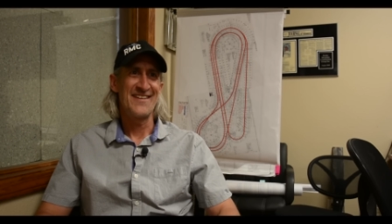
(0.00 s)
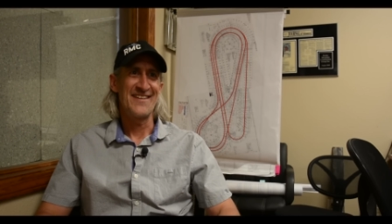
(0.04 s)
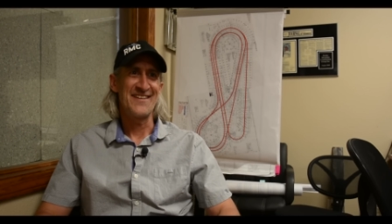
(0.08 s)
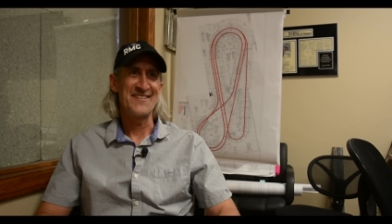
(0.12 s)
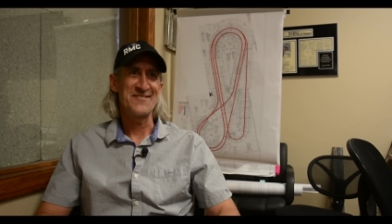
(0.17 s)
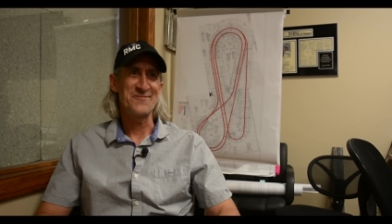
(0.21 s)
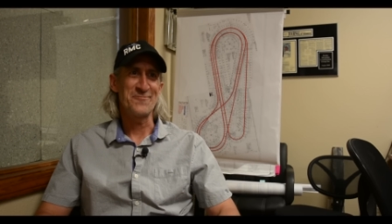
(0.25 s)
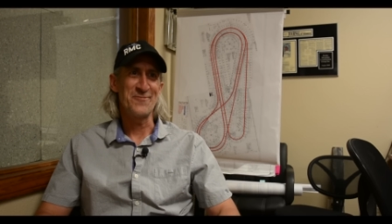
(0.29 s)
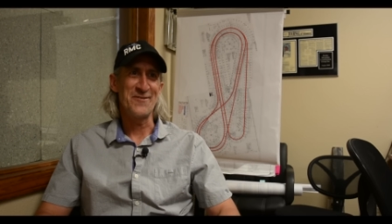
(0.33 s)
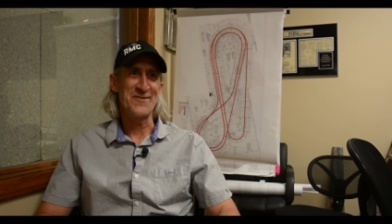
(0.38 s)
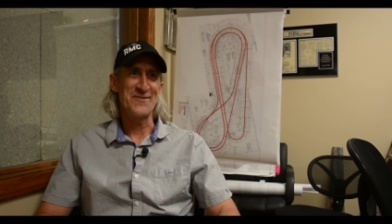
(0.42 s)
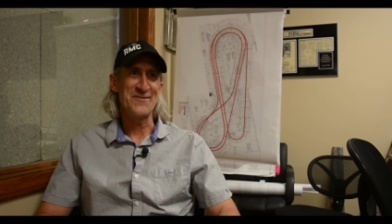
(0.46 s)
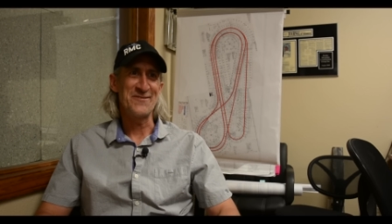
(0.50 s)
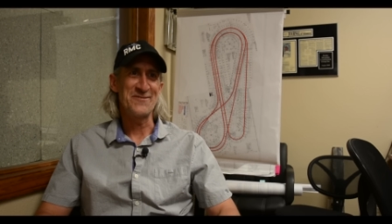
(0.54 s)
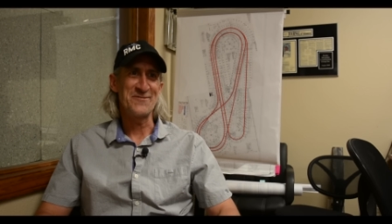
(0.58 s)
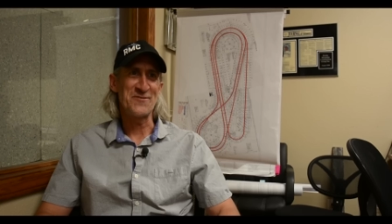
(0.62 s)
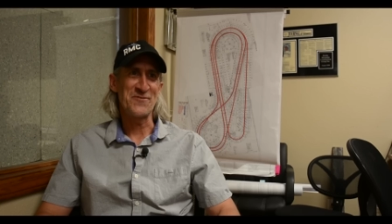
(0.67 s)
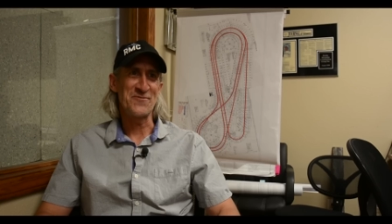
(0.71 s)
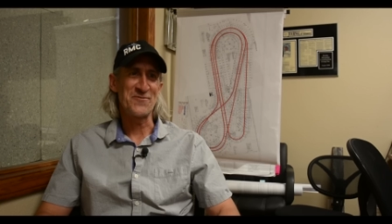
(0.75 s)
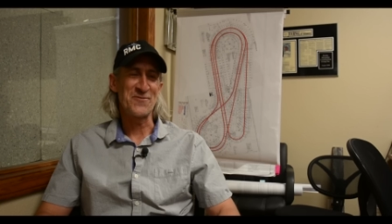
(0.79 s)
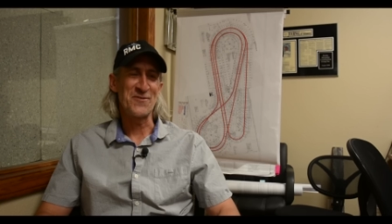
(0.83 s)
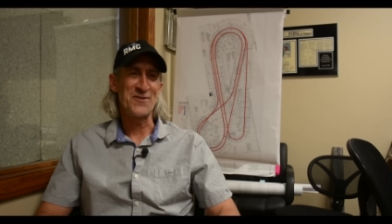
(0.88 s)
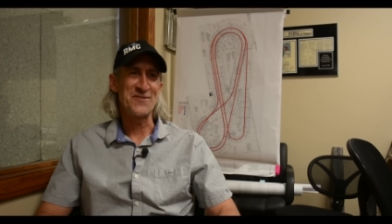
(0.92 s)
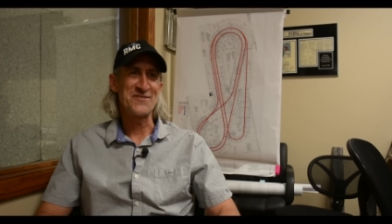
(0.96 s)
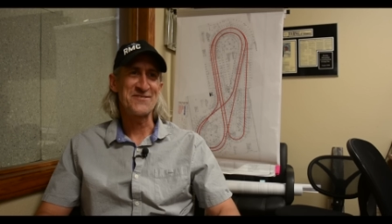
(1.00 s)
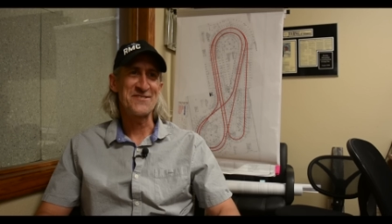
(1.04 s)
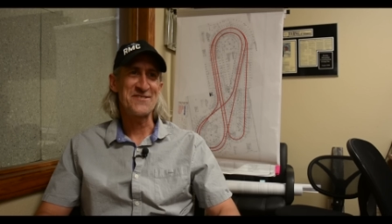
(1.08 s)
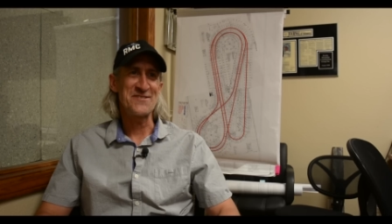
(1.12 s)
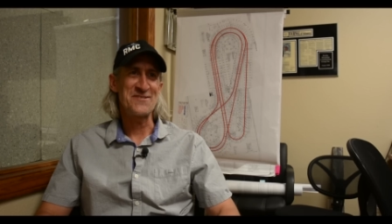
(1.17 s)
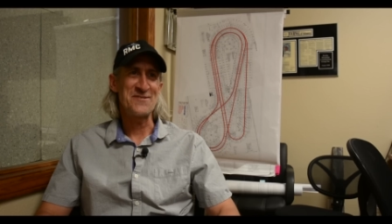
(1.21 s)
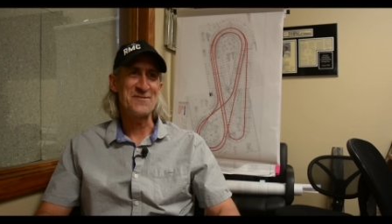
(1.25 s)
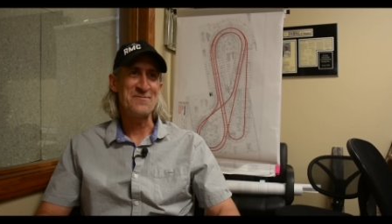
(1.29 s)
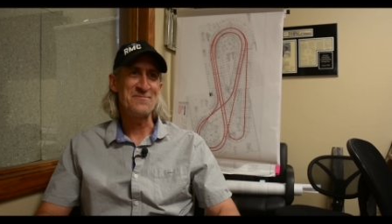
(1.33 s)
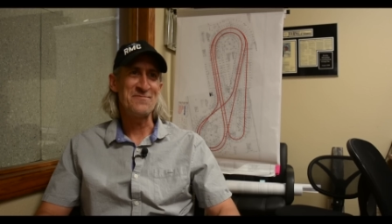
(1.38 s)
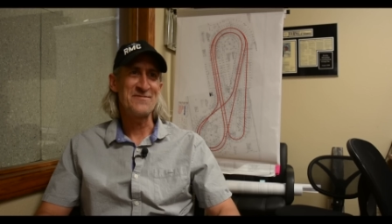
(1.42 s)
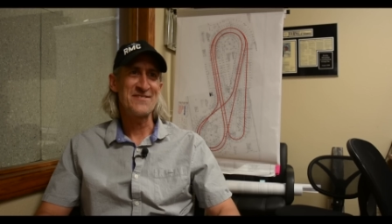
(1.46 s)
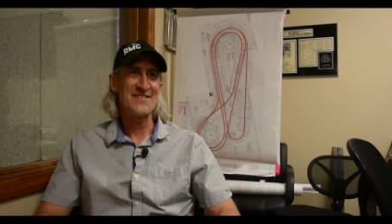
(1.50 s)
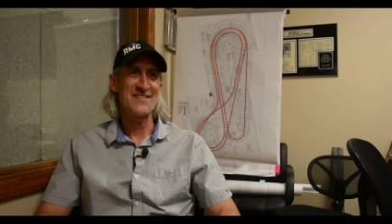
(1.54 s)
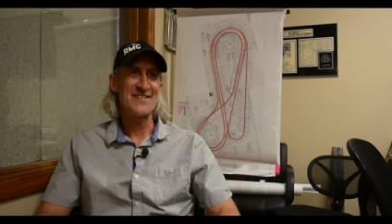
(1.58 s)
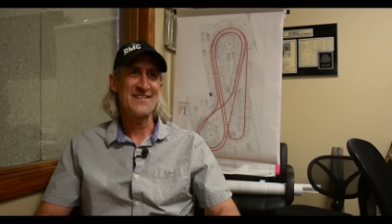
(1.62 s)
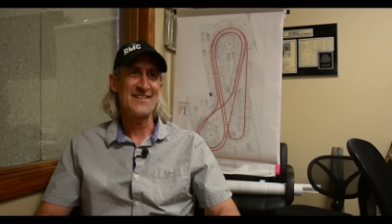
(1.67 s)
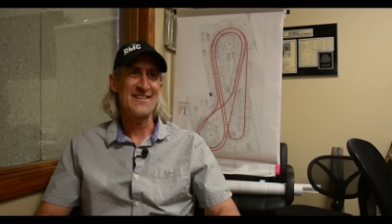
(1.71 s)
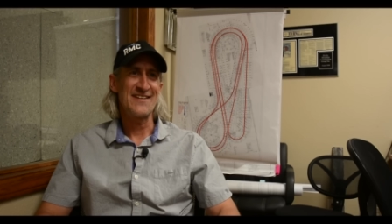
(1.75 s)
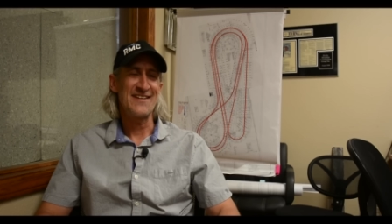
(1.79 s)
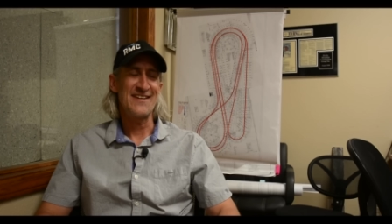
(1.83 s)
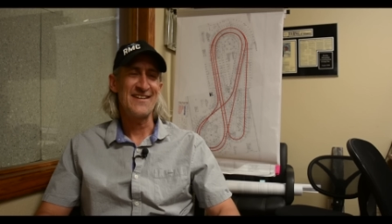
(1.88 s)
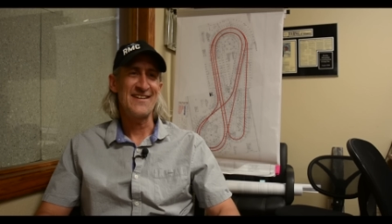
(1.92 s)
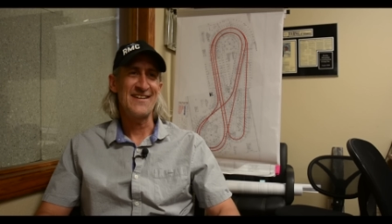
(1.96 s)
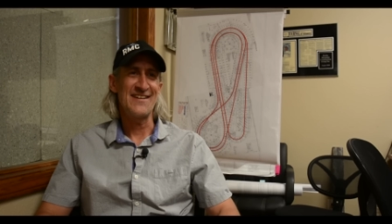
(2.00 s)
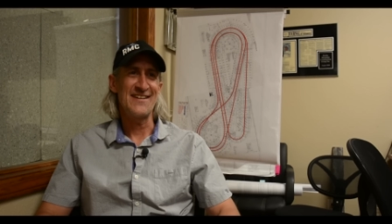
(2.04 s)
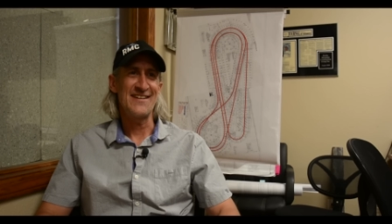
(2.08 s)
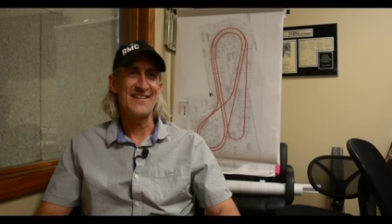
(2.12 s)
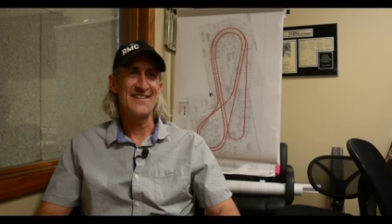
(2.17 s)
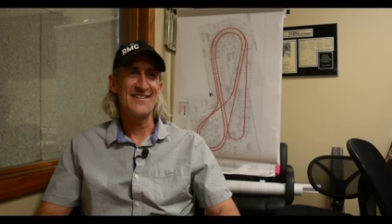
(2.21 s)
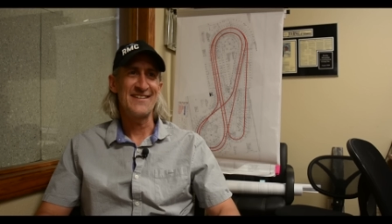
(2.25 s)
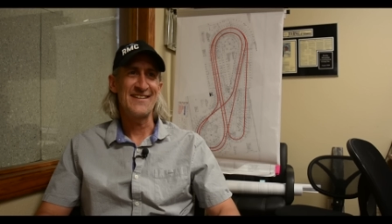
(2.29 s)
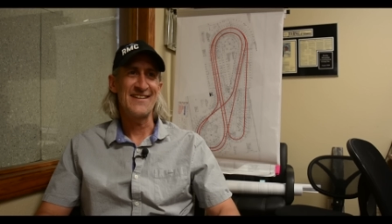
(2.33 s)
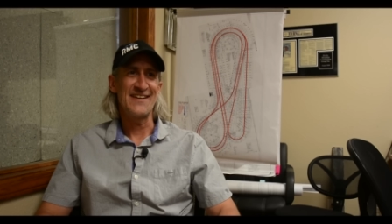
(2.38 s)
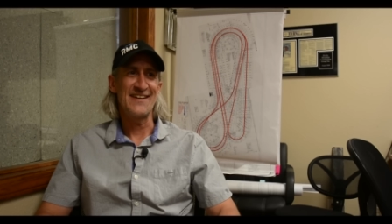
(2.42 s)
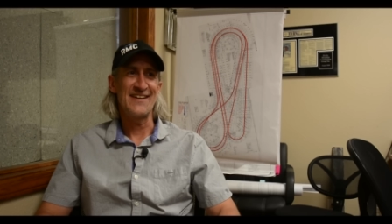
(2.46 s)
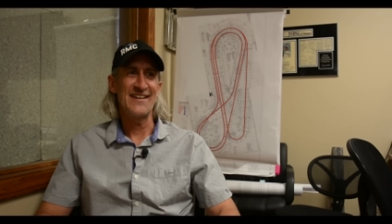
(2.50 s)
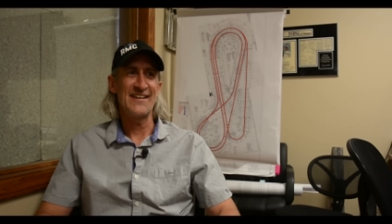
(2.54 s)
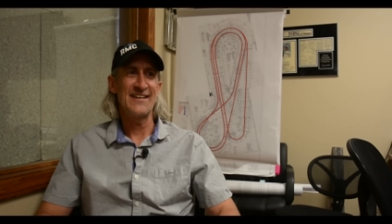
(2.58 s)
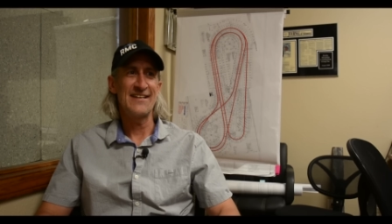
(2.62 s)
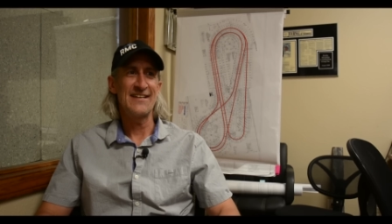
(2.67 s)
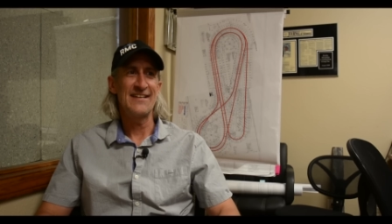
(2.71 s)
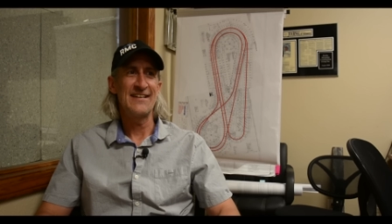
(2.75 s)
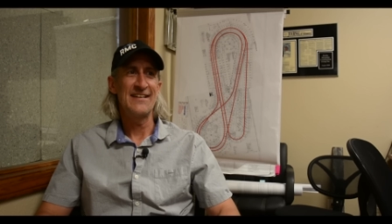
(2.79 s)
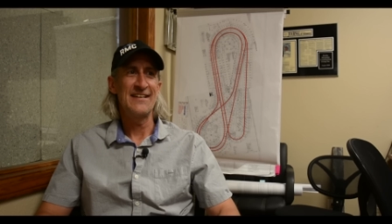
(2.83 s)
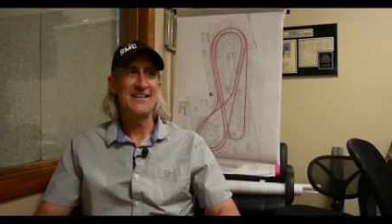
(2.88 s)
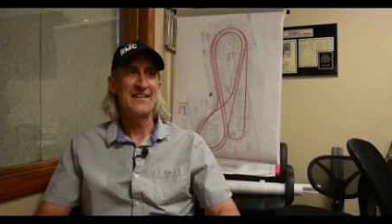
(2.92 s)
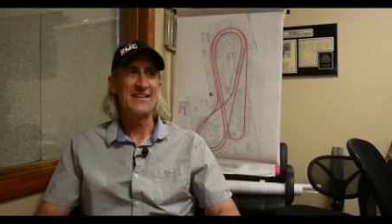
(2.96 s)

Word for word: as well as overall systems, and uh,